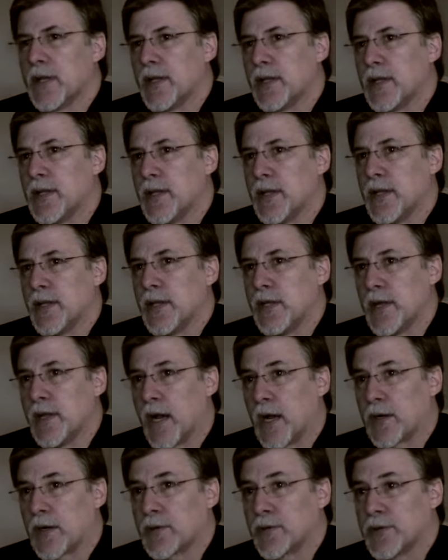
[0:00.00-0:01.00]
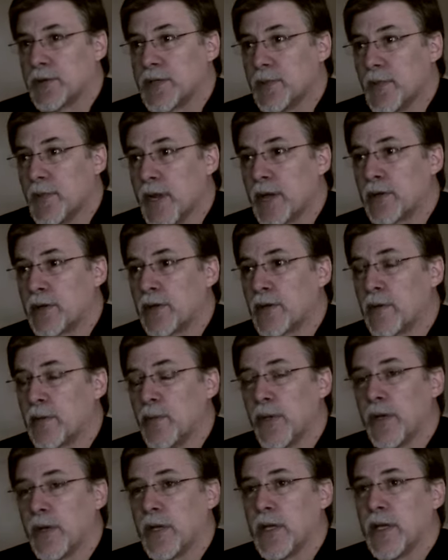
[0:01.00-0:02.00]
the doctors, the medical
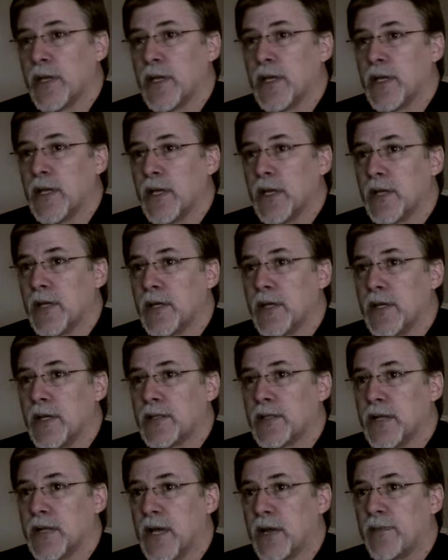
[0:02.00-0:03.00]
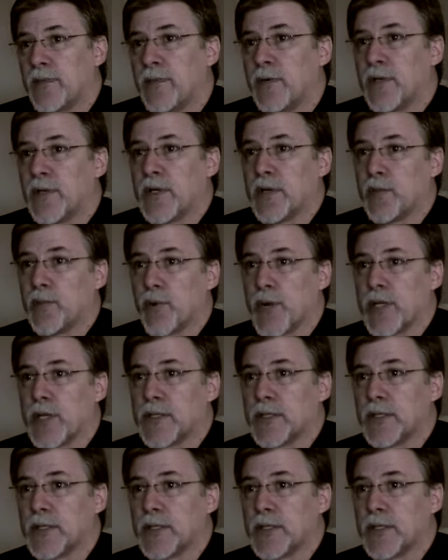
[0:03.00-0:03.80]
community does not fully embrace